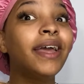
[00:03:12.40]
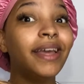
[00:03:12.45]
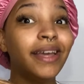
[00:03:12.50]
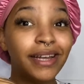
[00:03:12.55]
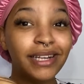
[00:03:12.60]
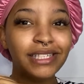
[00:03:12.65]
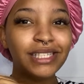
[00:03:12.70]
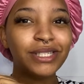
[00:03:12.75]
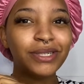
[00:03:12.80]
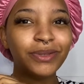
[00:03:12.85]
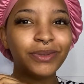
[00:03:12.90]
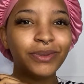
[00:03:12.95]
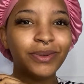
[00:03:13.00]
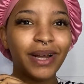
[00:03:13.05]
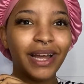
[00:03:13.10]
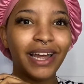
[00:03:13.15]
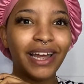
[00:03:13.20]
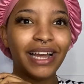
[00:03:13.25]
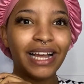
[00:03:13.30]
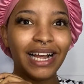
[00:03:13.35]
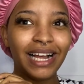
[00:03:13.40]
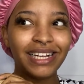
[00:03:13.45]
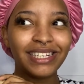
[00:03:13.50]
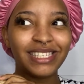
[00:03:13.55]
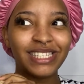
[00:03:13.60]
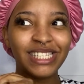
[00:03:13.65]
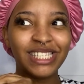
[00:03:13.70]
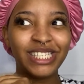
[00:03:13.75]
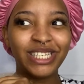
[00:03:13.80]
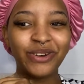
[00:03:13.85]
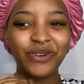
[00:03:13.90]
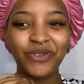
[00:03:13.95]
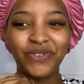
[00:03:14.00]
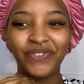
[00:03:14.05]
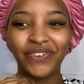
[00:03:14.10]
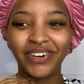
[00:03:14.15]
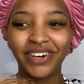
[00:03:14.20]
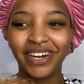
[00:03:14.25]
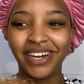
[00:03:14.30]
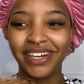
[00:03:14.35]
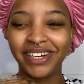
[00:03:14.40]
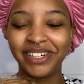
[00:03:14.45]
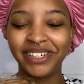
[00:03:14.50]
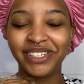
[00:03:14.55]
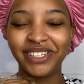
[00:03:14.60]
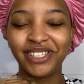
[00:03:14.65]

into a, a silver color.